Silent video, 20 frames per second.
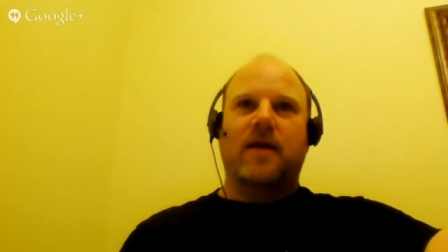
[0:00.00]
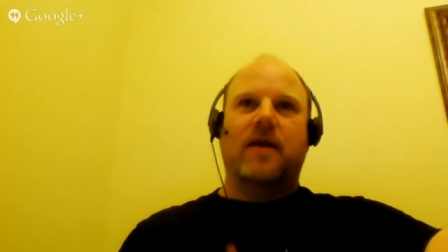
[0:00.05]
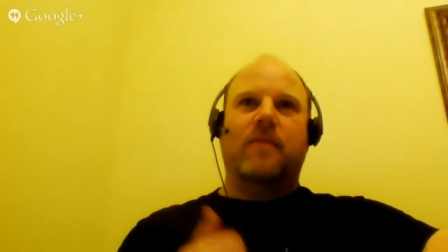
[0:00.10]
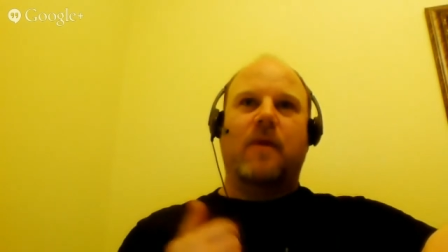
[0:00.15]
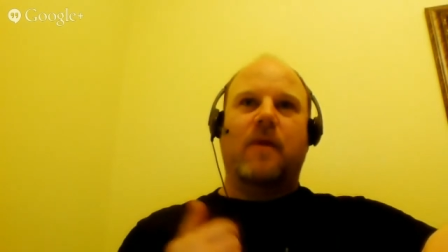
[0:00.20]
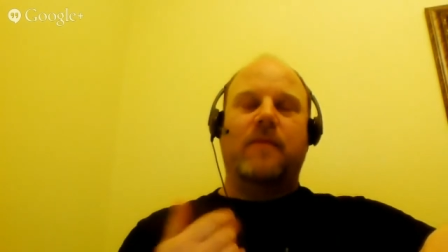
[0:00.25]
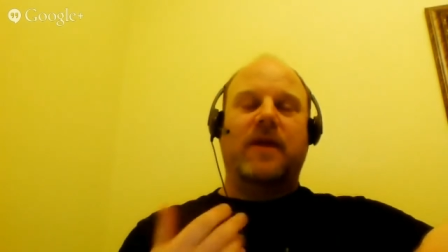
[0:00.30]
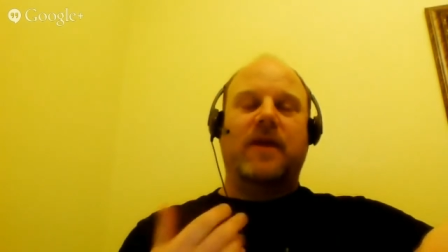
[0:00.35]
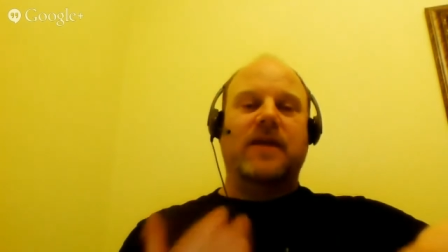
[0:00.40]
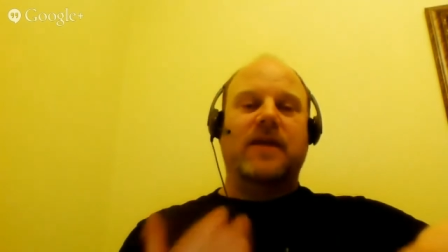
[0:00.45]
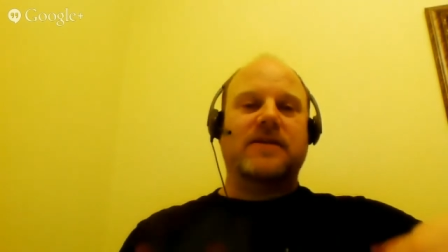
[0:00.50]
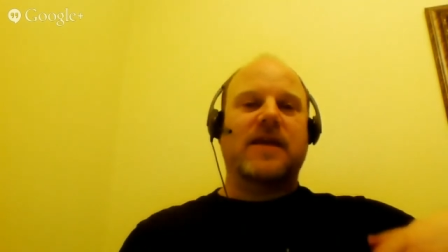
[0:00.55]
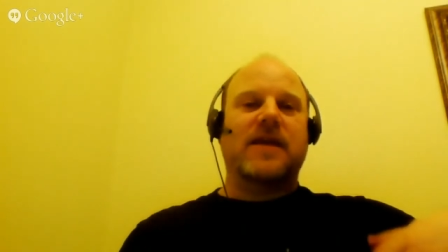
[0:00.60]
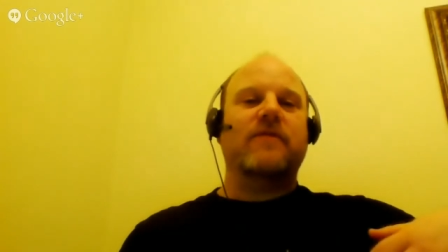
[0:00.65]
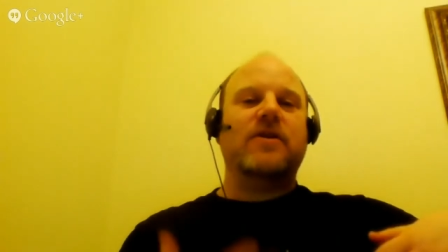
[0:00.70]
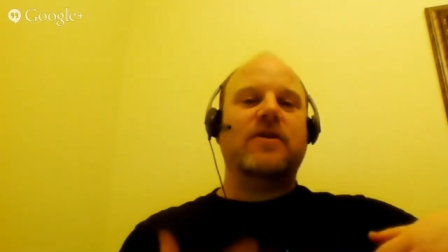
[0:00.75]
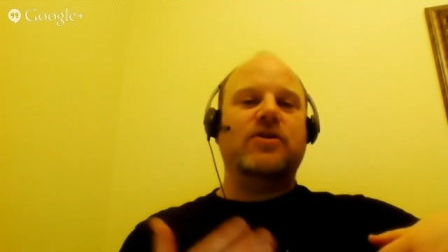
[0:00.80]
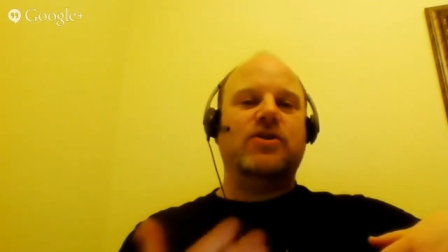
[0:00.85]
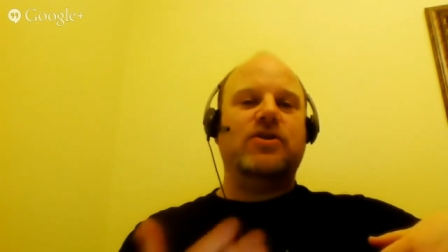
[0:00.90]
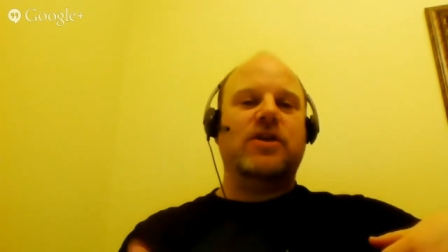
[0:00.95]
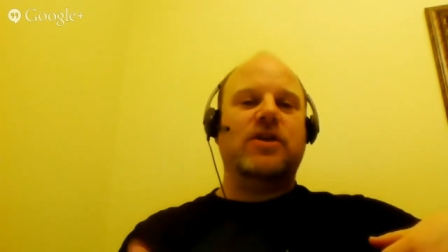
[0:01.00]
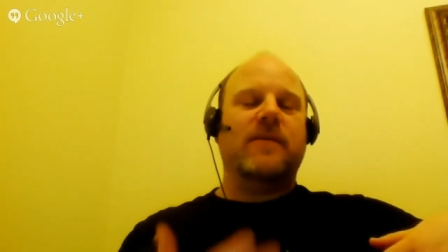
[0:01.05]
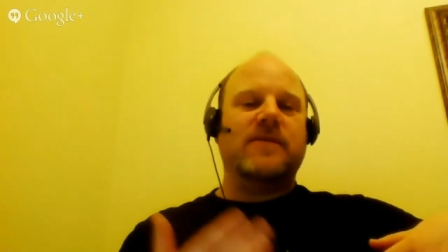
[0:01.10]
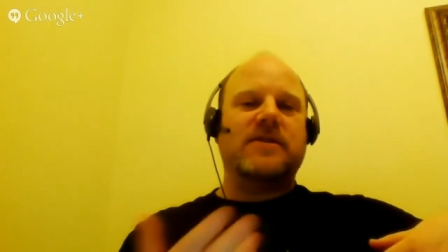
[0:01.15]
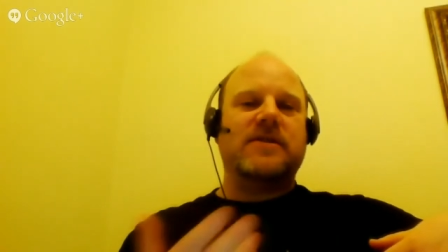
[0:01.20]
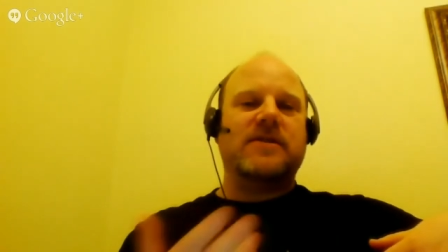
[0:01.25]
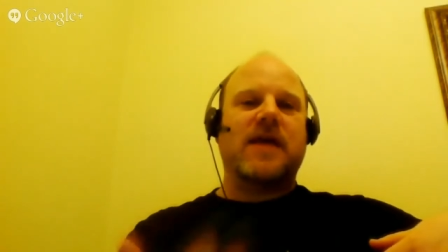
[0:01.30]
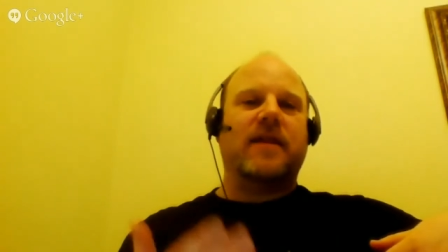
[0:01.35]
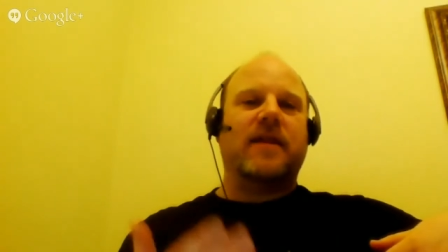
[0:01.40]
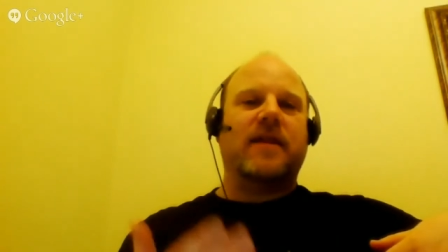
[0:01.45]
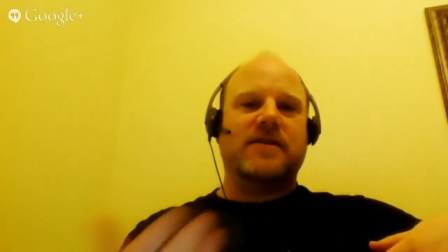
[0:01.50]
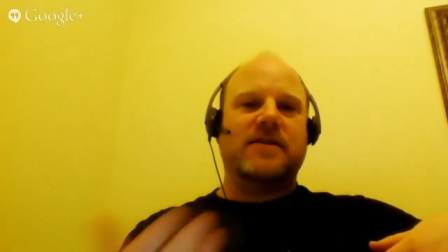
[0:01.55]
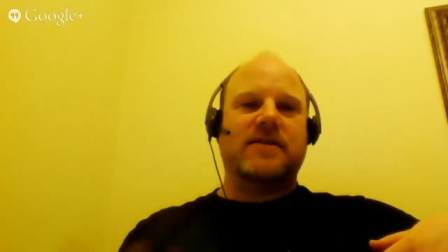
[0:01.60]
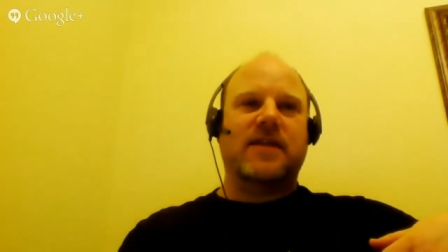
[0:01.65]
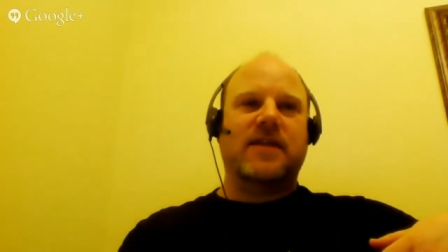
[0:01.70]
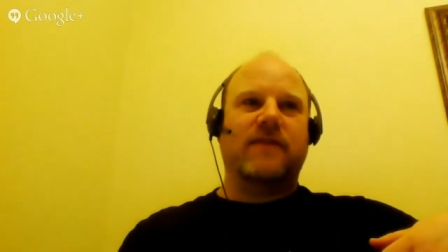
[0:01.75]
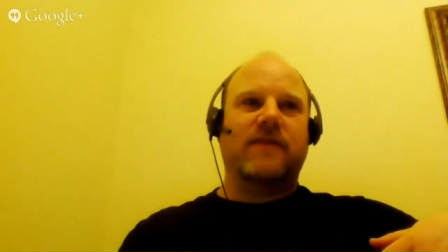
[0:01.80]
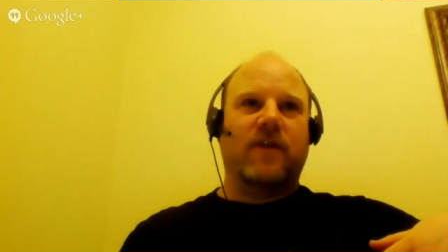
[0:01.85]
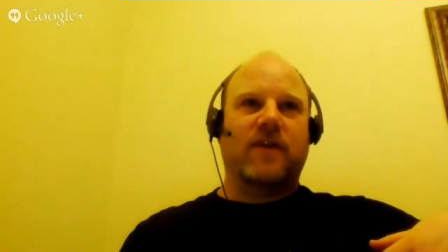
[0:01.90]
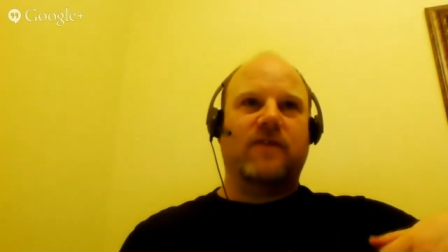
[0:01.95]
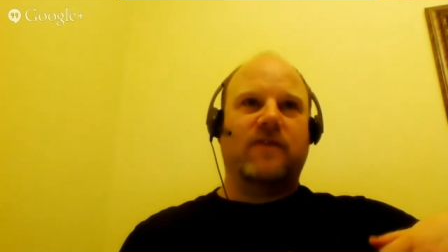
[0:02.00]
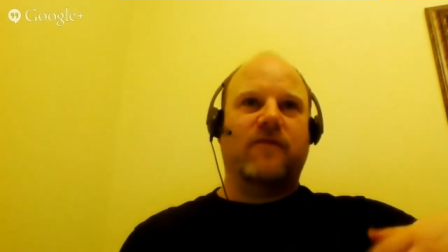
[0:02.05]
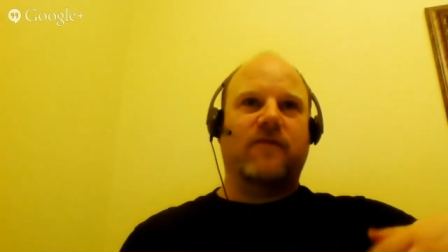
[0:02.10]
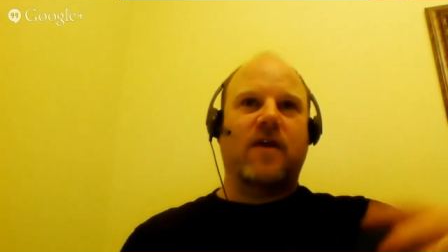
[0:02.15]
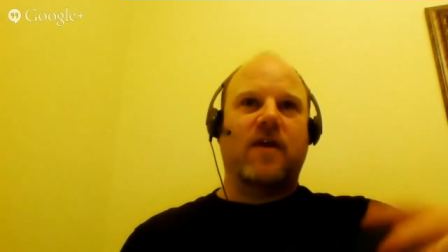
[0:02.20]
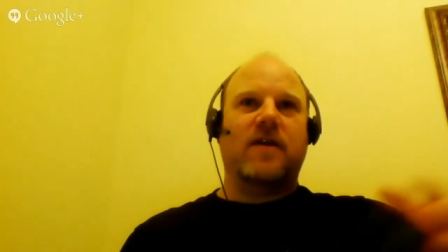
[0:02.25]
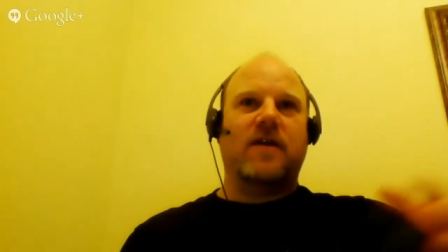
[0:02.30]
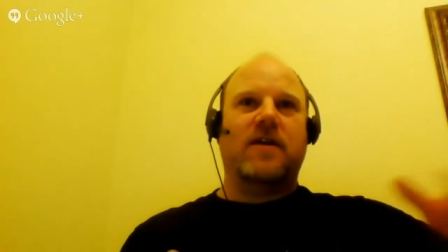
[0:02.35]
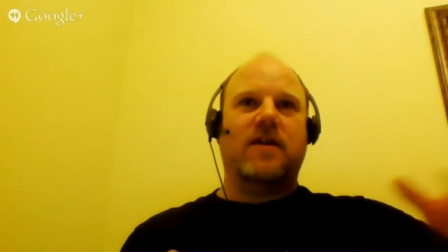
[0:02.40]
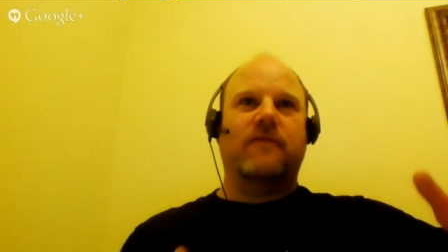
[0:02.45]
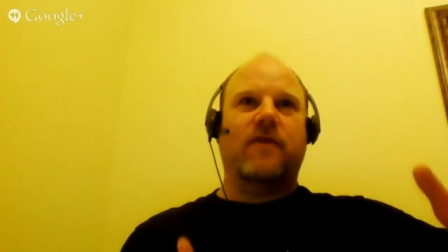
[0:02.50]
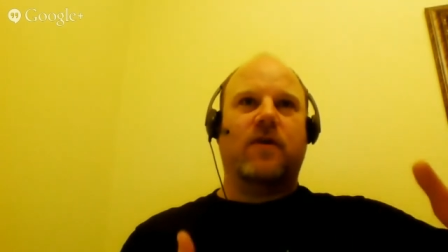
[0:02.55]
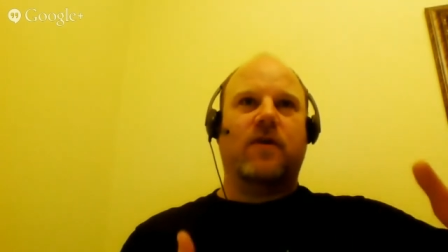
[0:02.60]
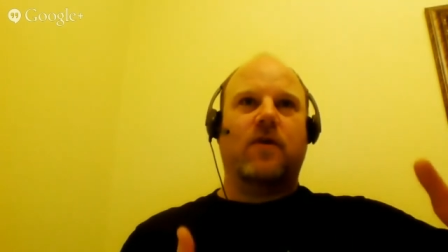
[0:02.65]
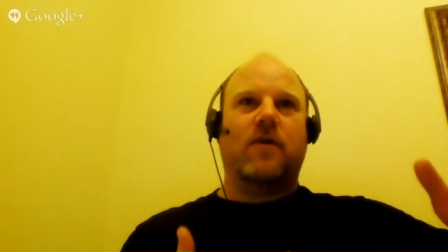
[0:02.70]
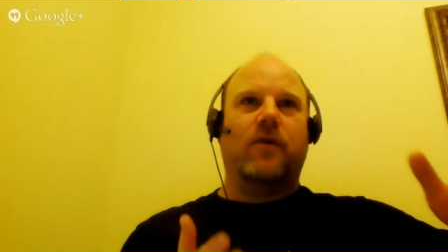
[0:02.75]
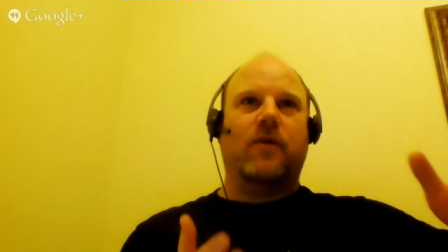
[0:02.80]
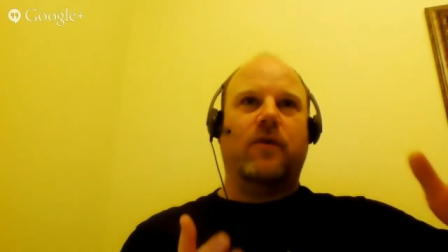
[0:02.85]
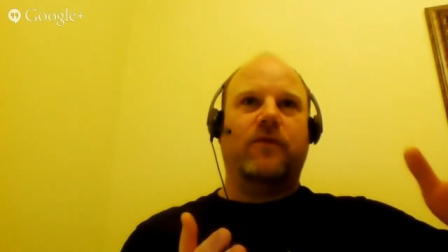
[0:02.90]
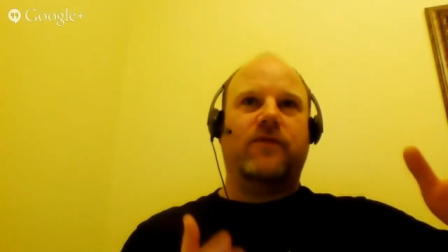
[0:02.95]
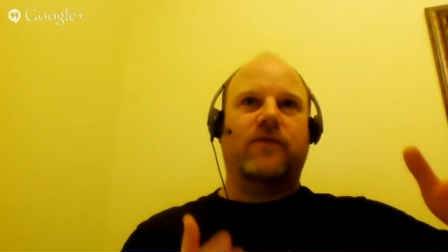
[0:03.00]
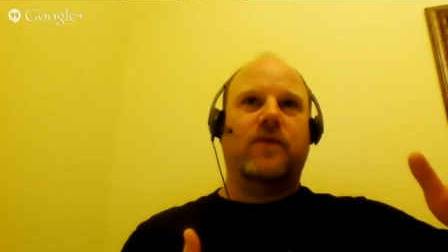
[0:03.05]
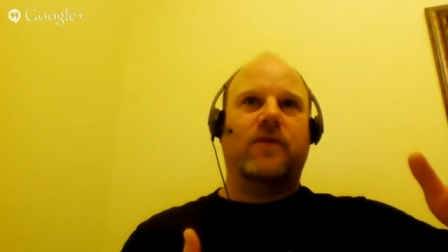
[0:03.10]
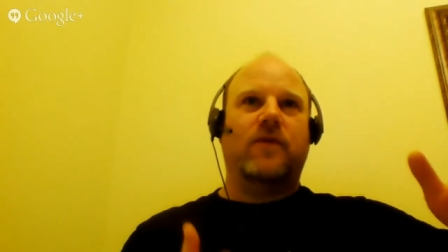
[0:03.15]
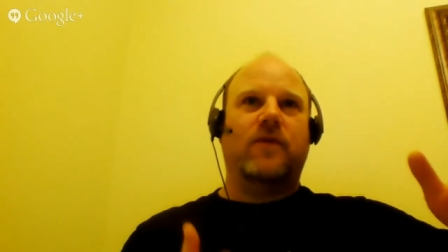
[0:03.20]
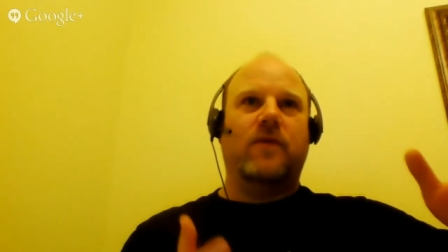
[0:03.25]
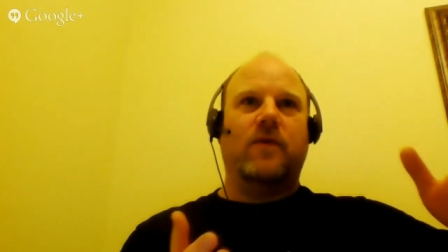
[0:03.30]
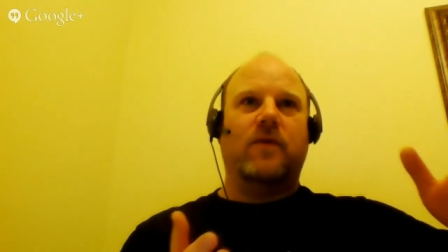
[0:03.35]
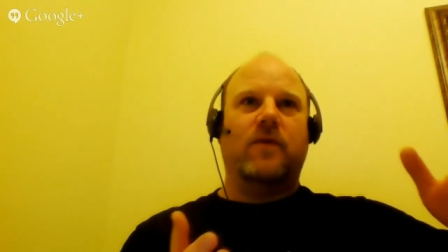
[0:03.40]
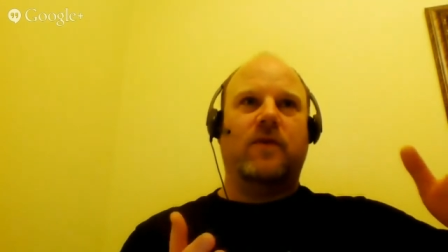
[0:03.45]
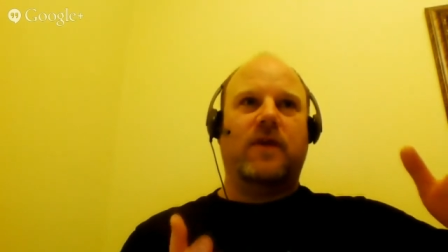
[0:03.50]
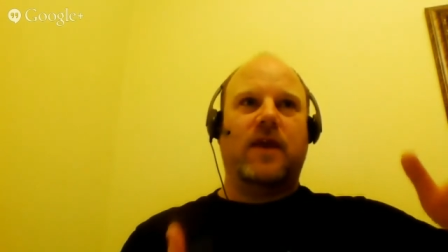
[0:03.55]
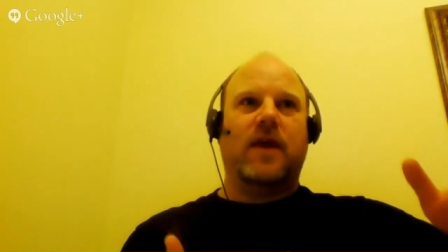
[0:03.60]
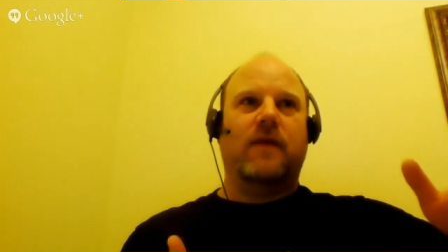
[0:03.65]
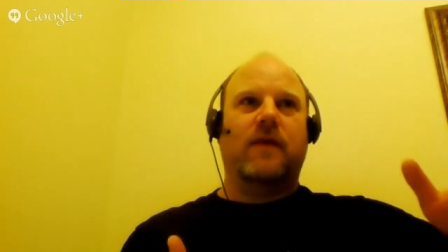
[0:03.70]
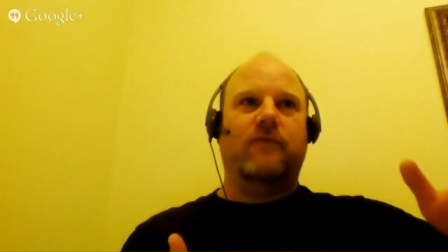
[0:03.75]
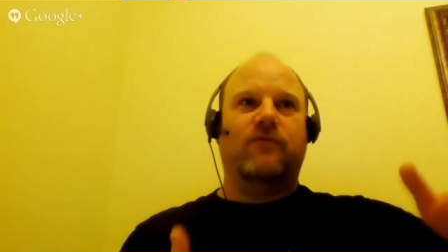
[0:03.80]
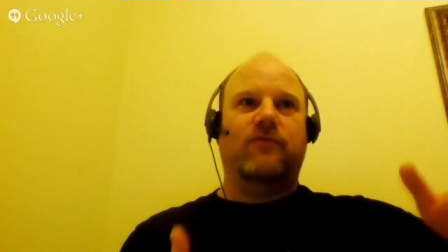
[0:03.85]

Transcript: but because every GM style is different, it's very difficult to give